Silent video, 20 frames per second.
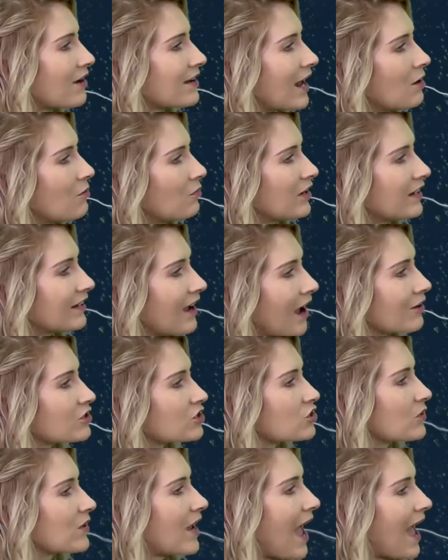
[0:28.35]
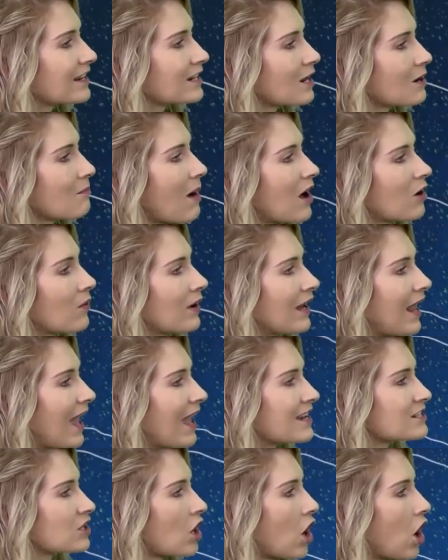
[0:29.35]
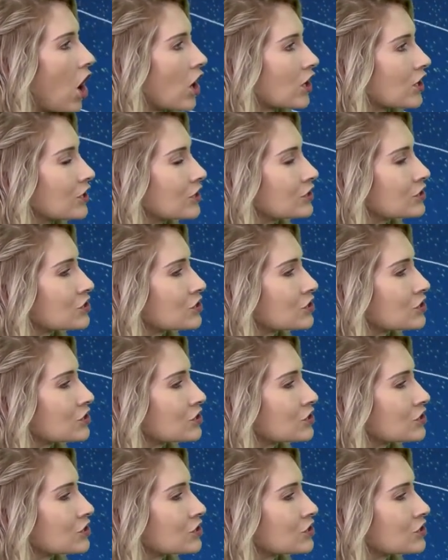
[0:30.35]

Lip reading: neighbouring country and Namaqualand on